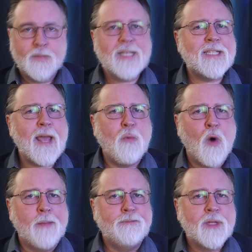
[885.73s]
Step
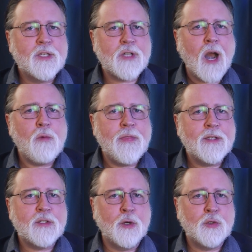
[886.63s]
1. Start with the
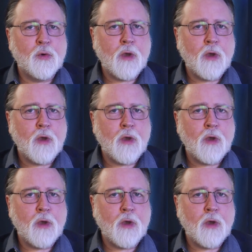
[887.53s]
social